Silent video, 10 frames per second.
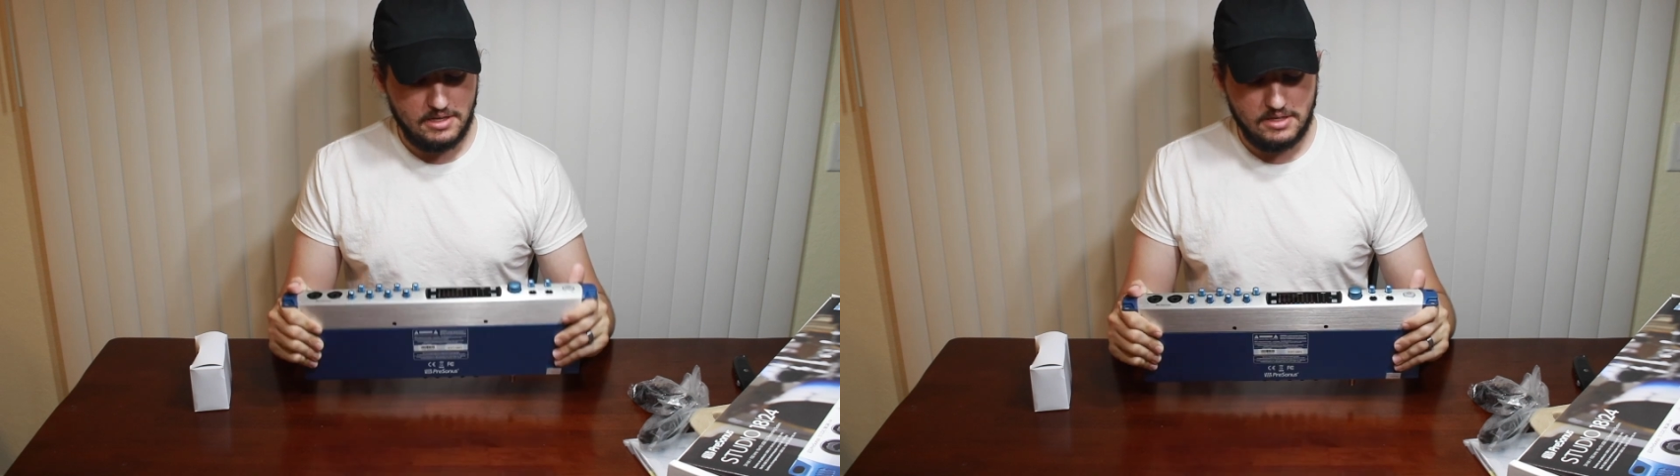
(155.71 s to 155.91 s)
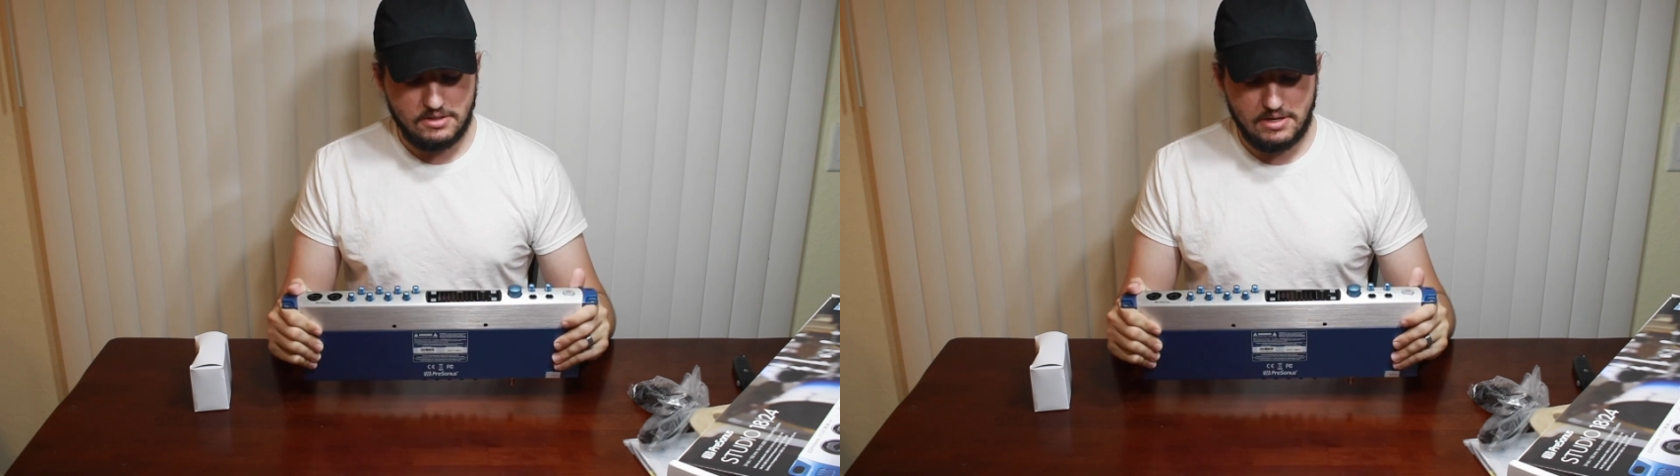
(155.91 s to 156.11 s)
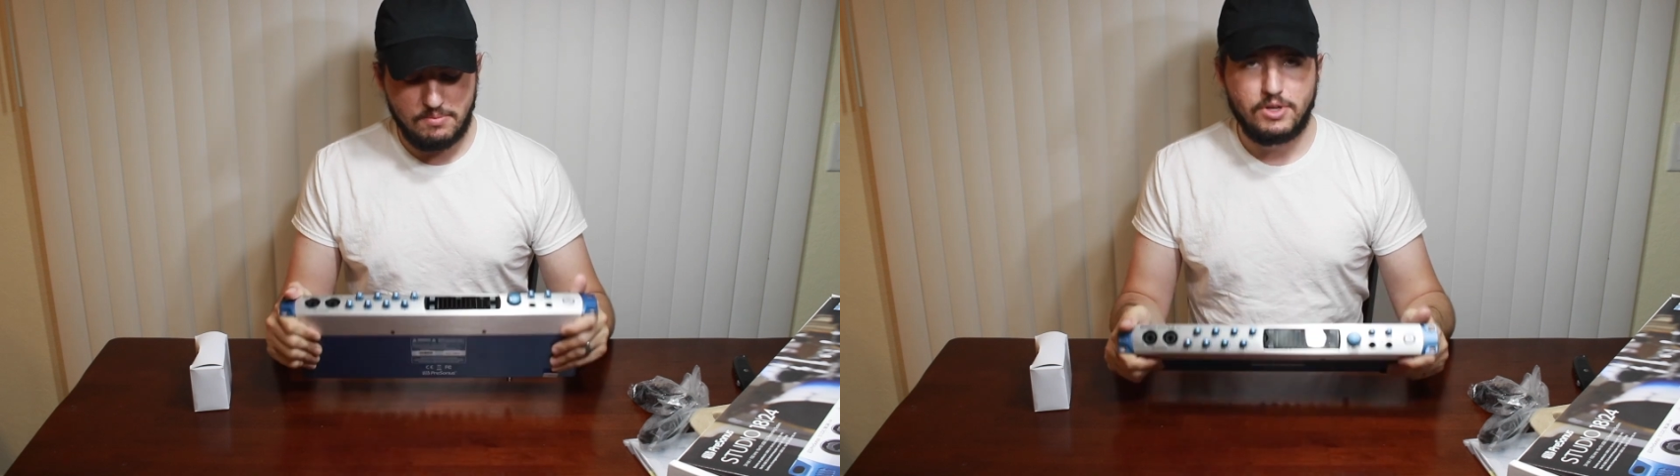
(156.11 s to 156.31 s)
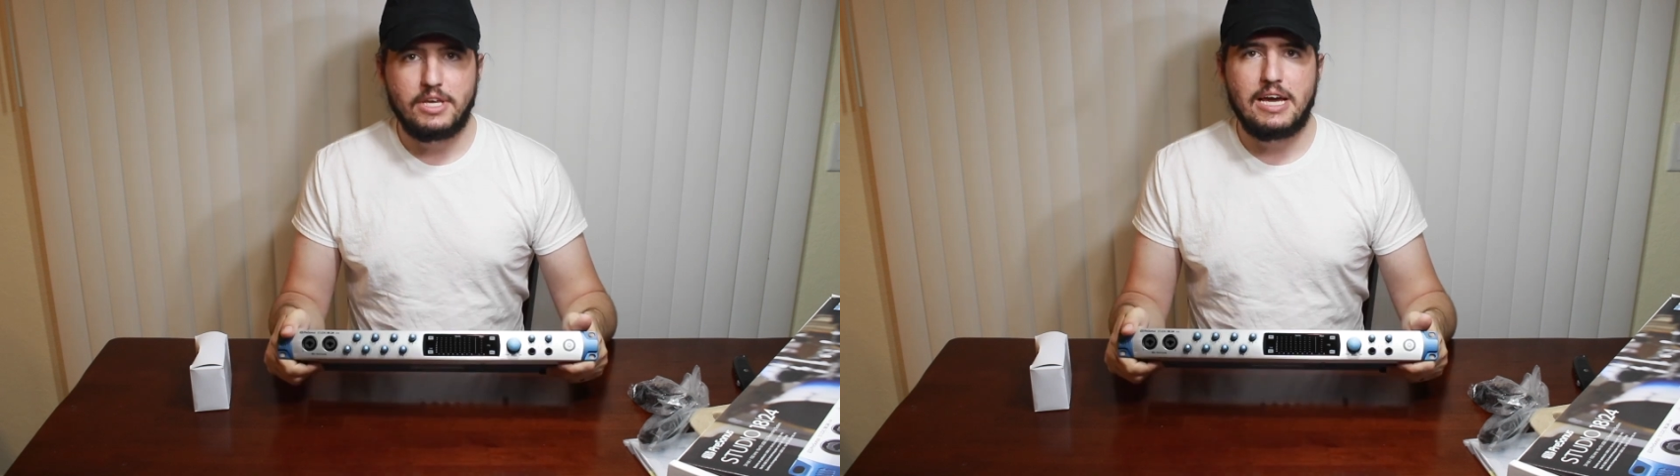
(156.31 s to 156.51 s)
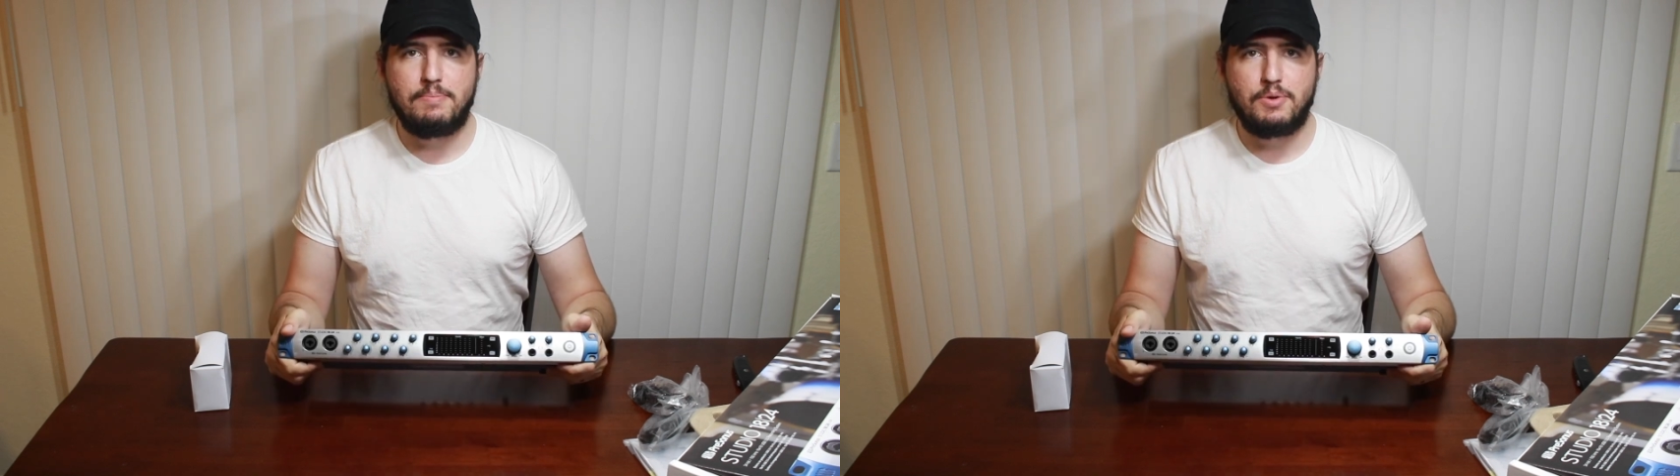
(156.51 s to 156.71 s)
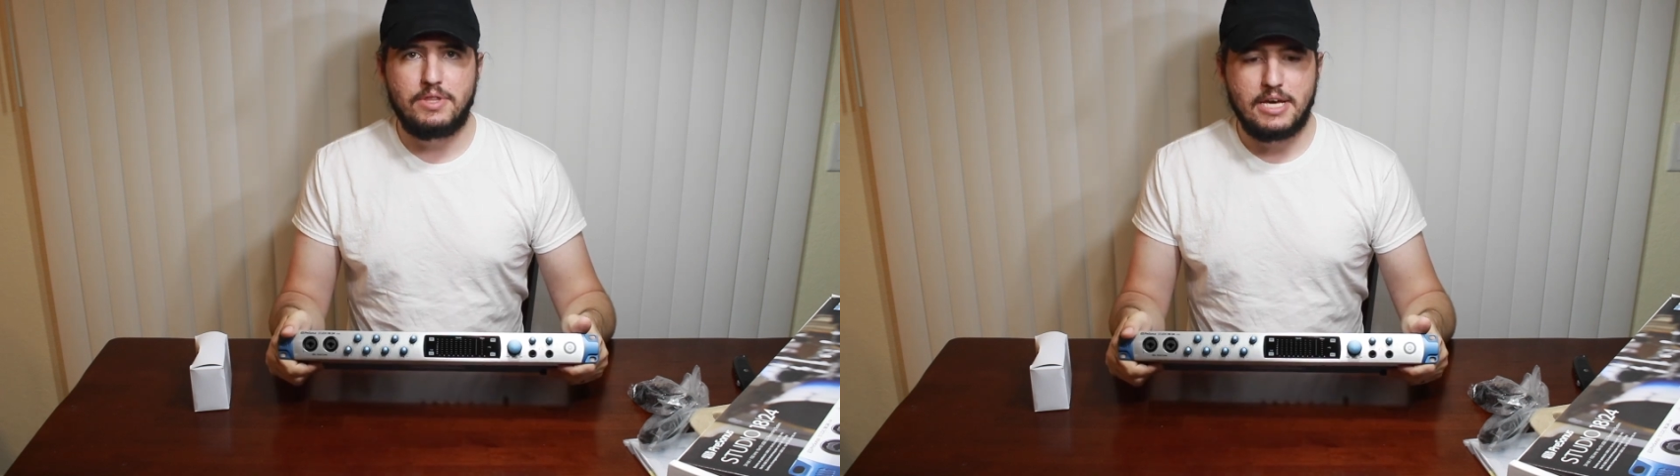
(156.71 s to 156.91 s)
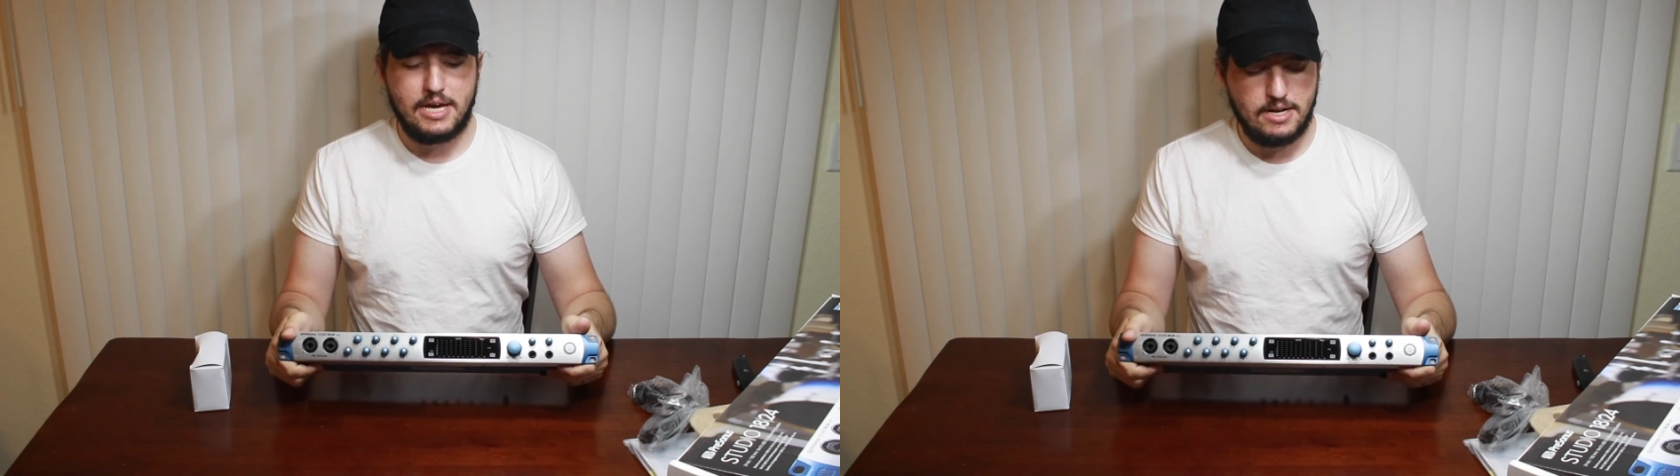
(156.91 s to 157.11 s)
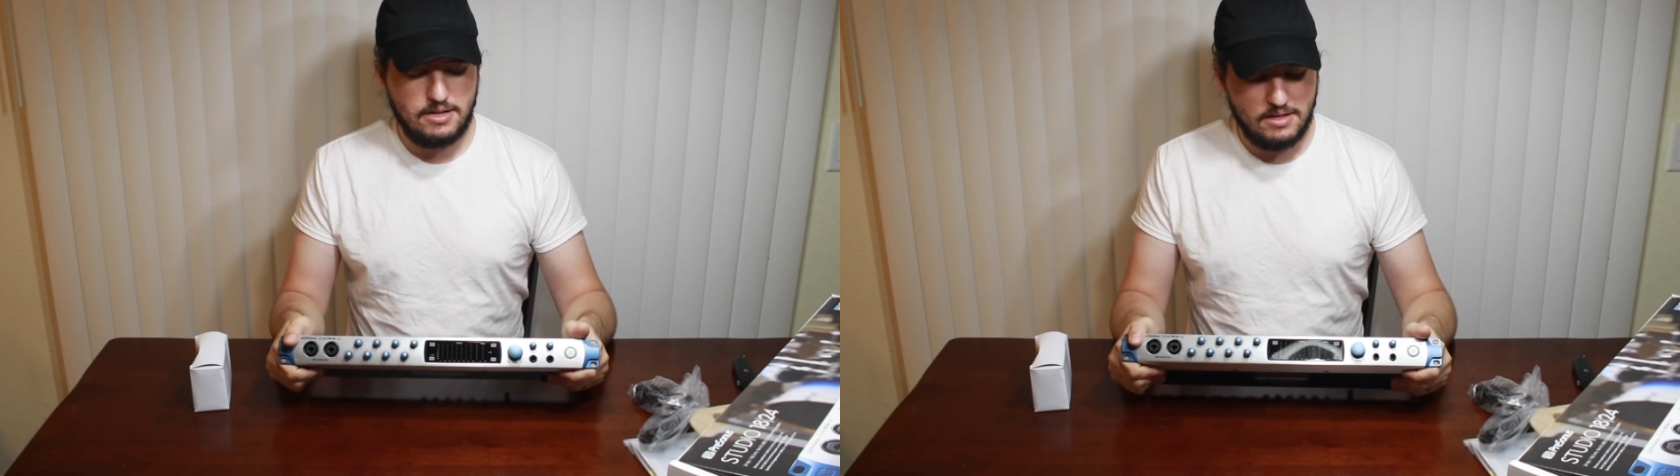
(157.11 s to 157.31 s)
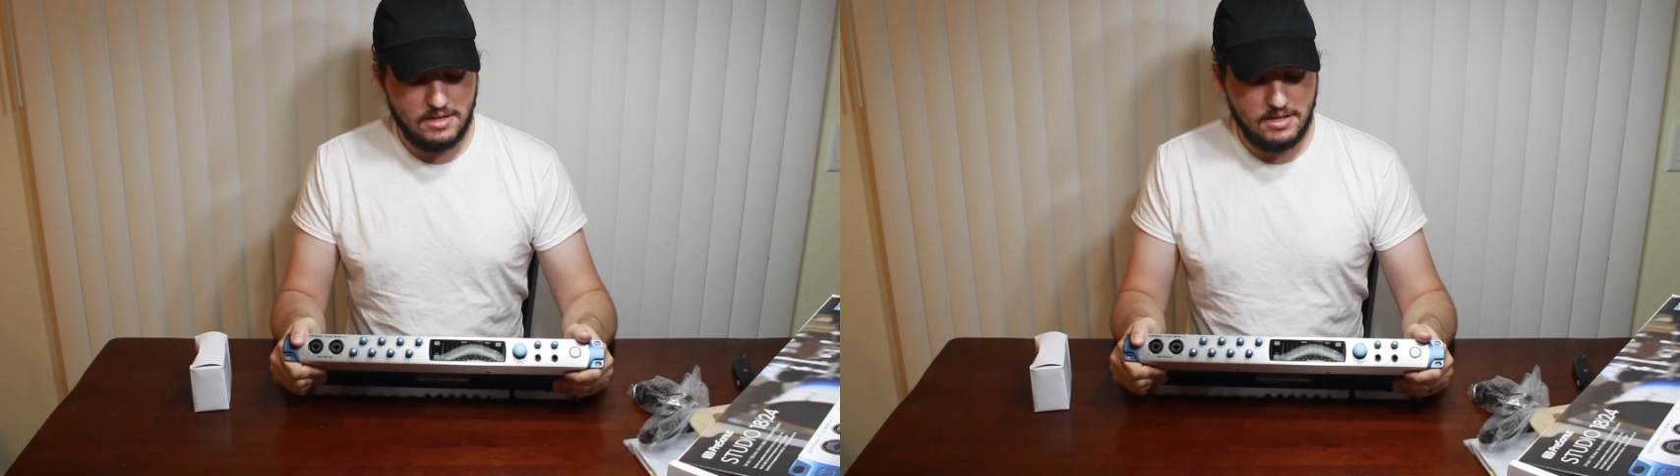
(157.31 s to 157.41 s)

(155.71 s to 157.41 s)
so I'm really happy with that.